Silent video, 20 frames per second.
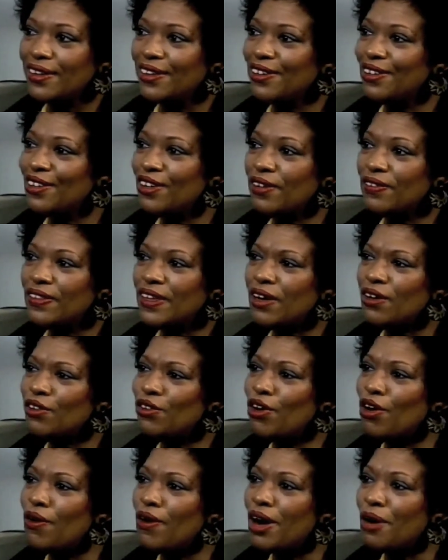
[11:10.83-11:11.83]
They'll
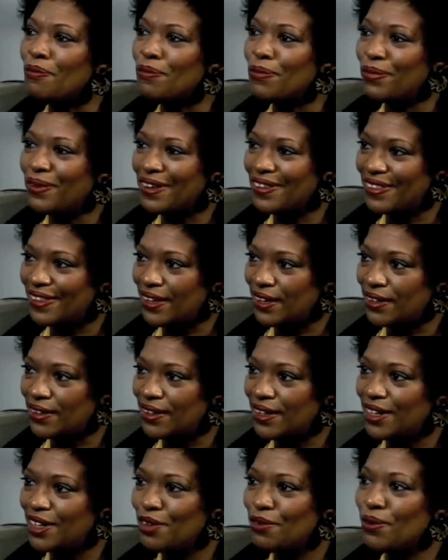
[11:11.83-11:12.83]
grow up with it,
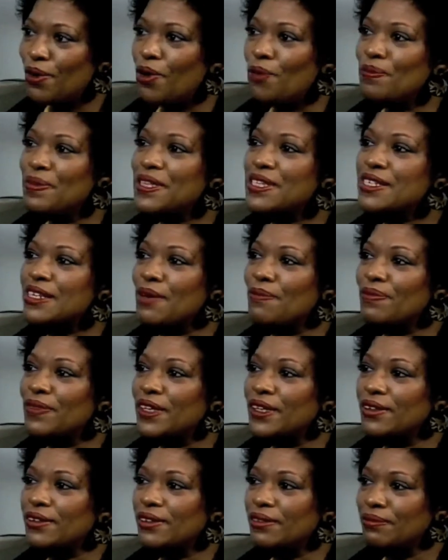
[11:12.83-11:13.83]
and it won't be
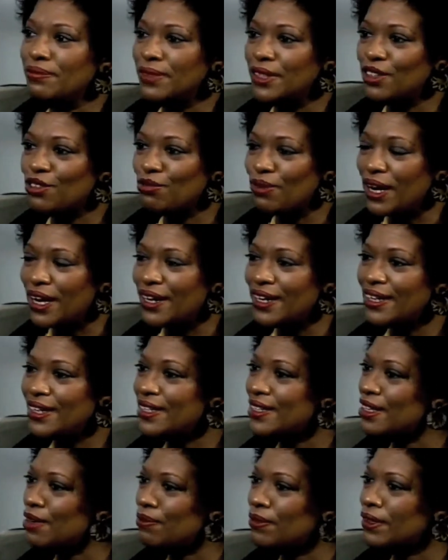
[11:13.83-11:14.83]
something to be threatening.
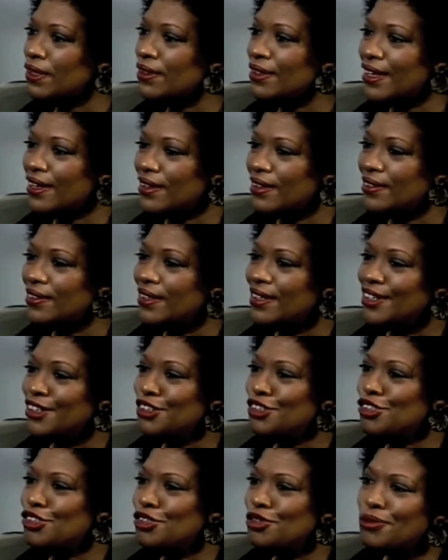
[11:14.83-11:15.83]
It's something that they can
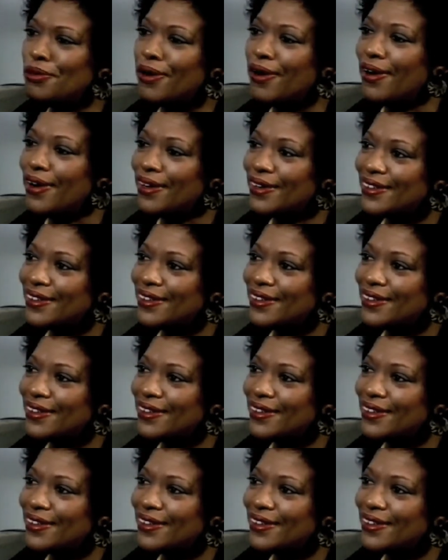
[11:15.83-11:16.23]
chew on.